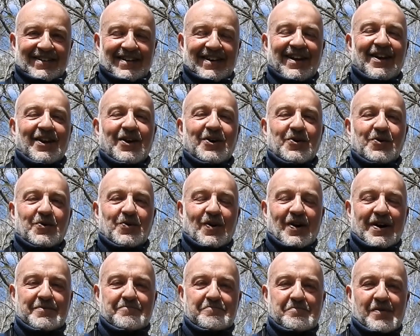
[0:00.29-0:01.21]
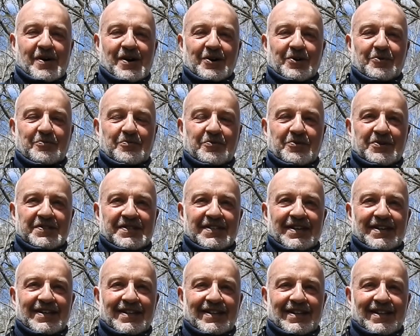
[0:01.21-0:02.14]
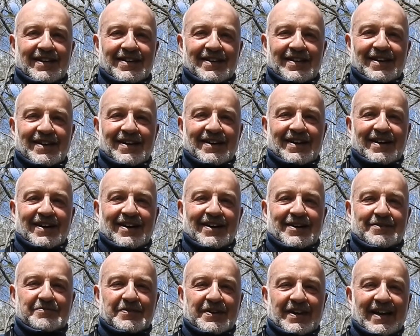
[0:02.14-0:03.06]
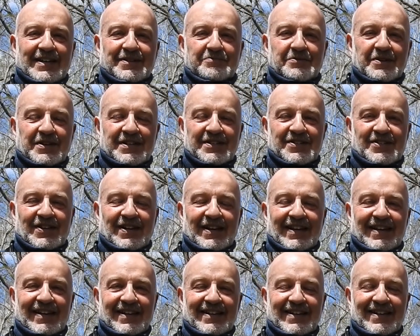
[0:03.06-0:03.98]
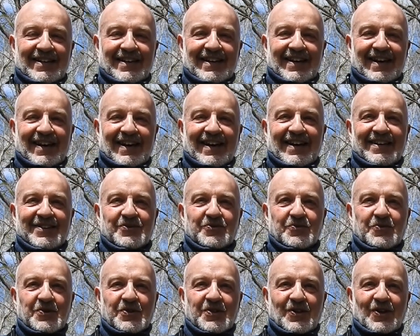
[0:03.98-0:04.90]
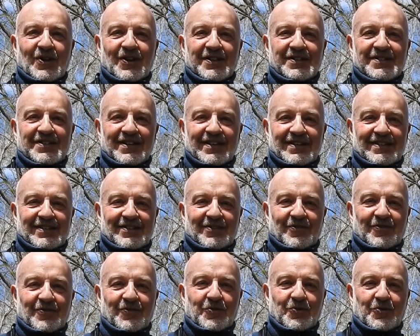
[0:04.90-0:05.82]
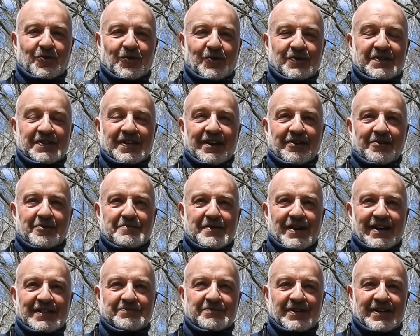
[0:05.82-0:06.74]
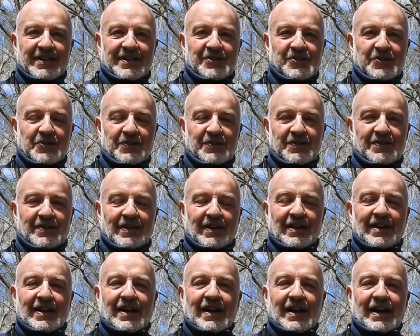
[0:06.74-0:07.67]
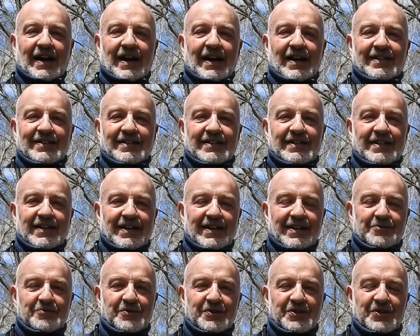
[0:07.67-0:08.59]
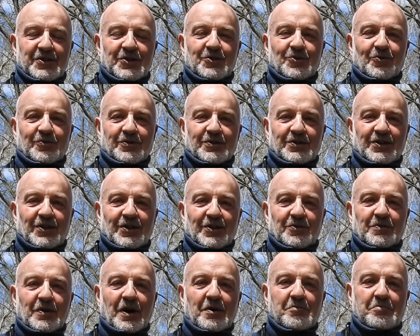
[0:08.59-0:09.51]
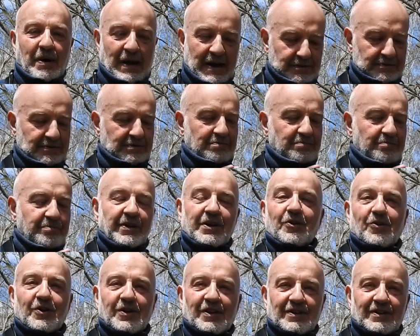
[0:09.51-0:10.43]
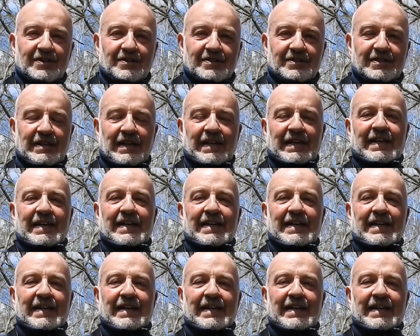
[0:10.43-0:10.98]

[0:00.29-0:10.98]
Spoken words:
Hello, I'm Mark Brazil. I'm an expedition leader and ornithologist for Zagram Expeditions, and today I want to talk to you about binoculars.